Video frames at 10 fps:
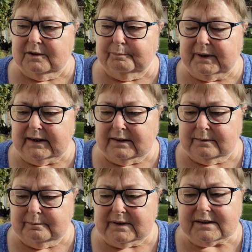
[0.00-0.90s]
But in the
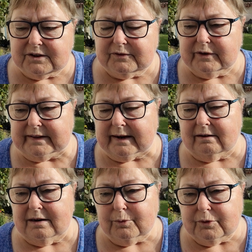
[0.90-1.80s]
midst of doing that,
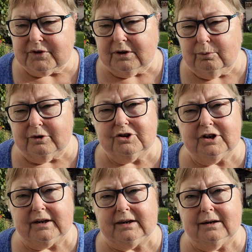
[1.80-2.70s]
I'm also
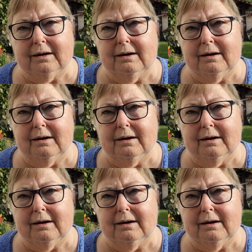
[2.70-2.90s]
watching